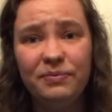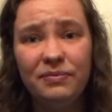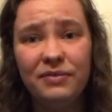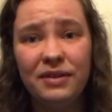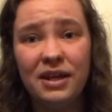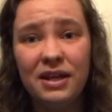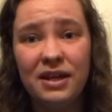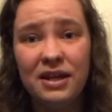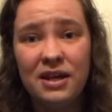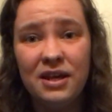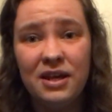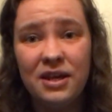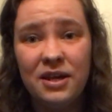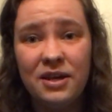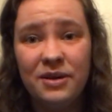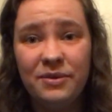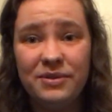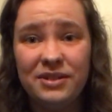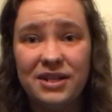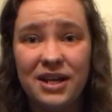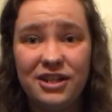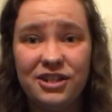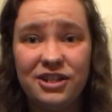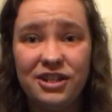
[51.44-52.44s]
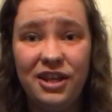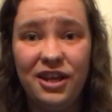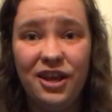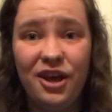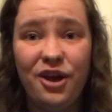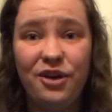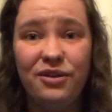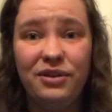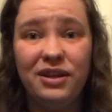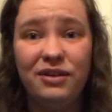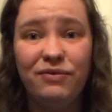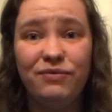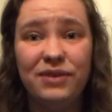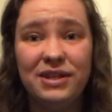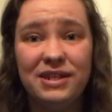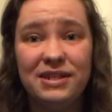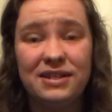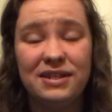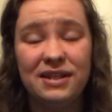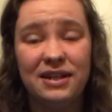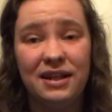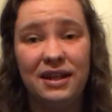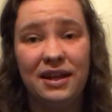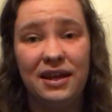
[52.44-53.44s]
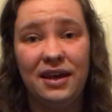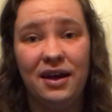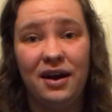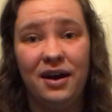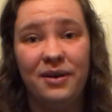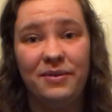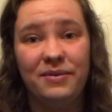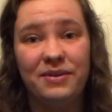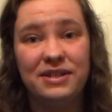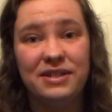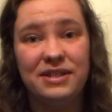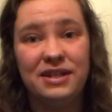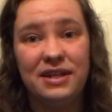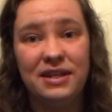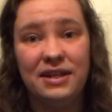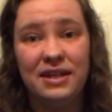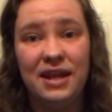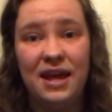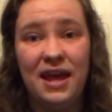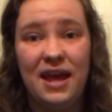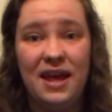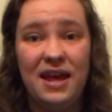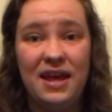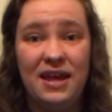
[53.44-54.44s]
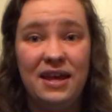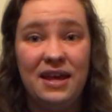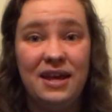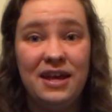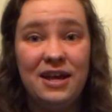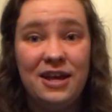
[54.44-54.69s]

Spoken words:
It was actually only recently I was in a